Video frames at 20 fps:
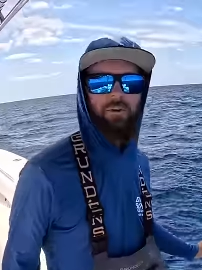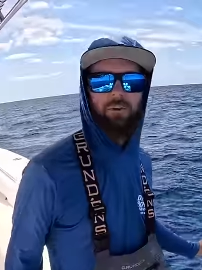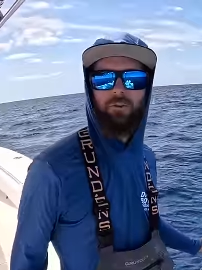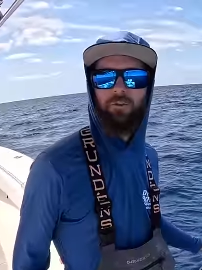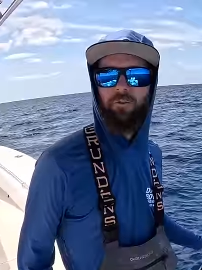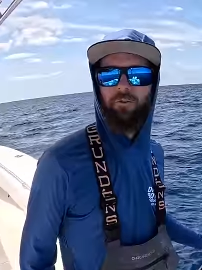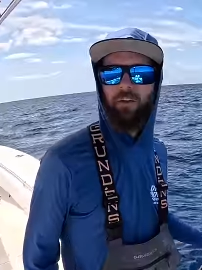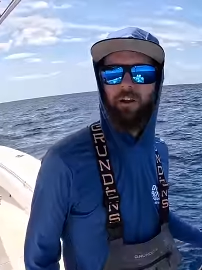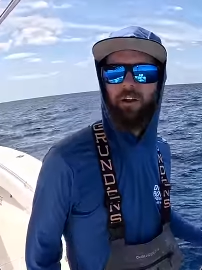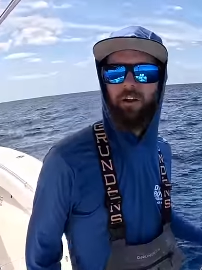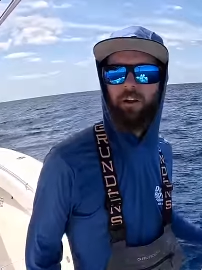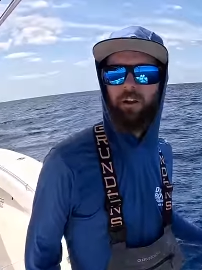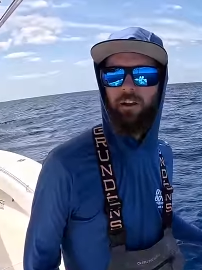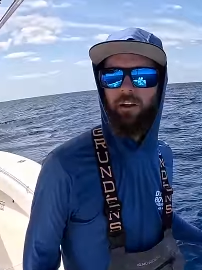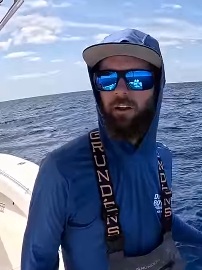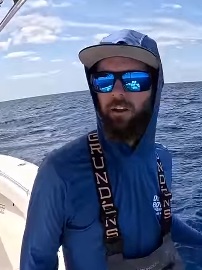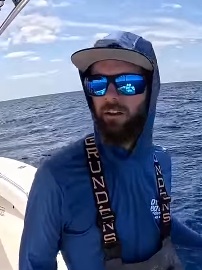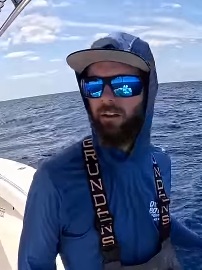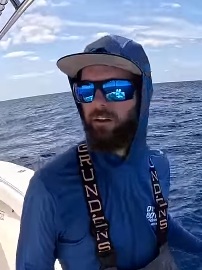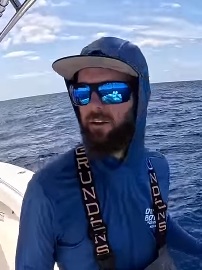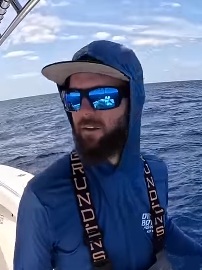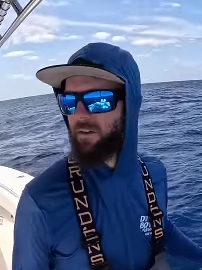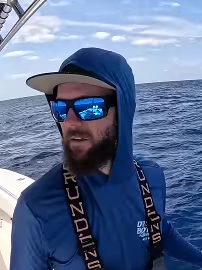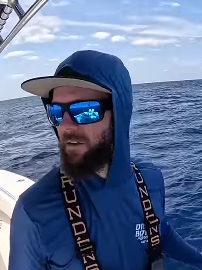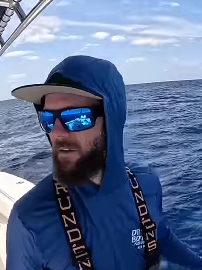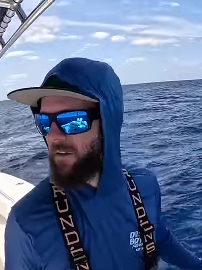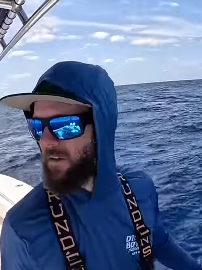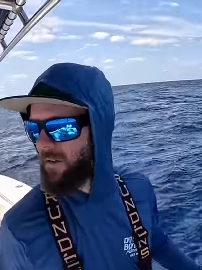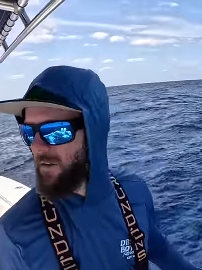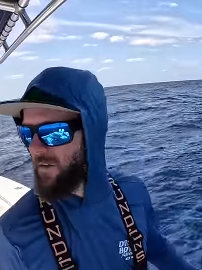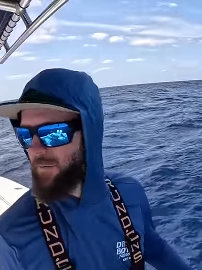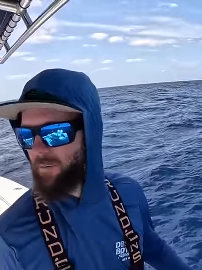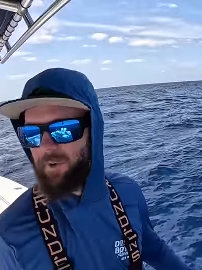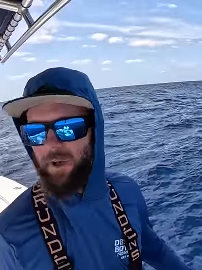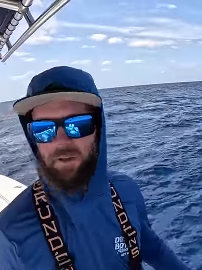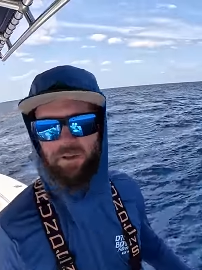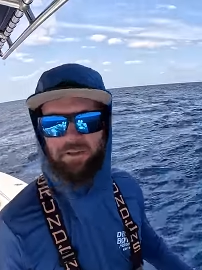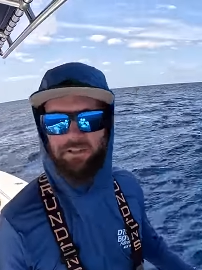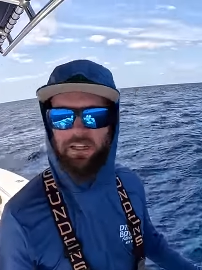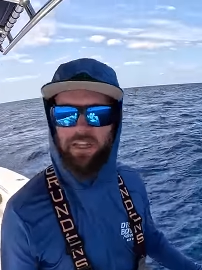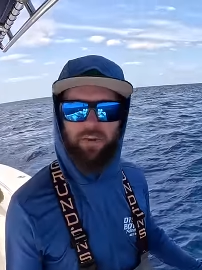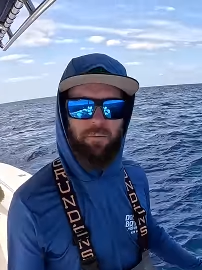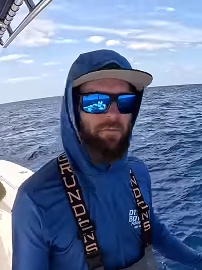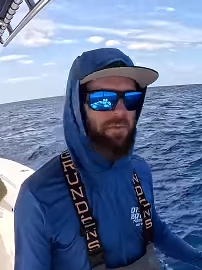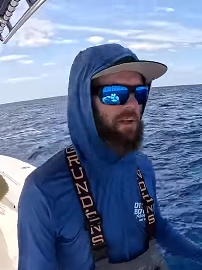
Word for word: New area, about the same